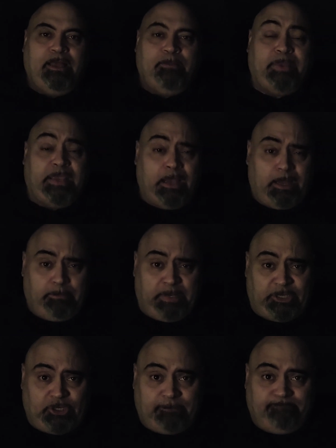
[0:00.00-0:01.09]
May God
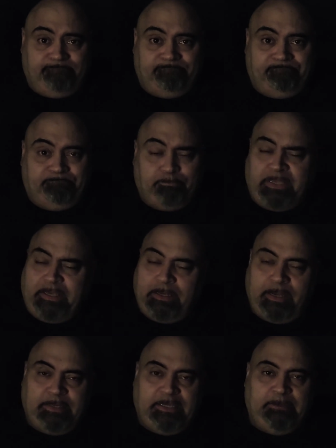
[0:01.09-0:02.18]
bless you. May
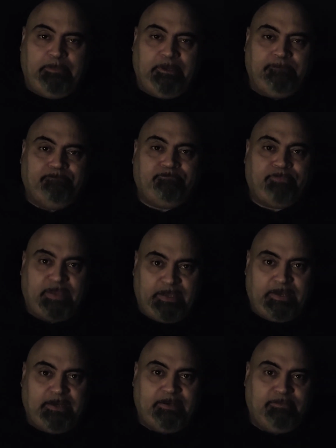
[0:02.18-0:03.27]
God keep you.
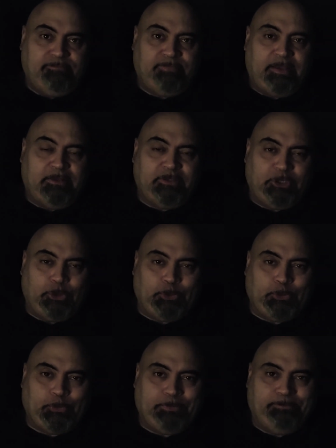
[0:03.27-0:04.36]
And I'll see you
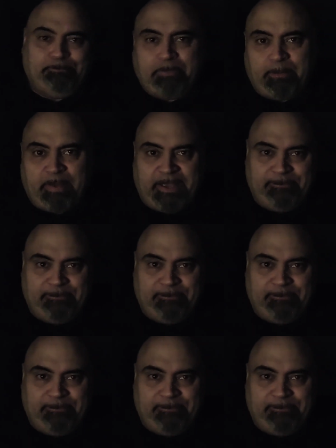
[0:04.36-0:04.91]
soon. Bye-bye.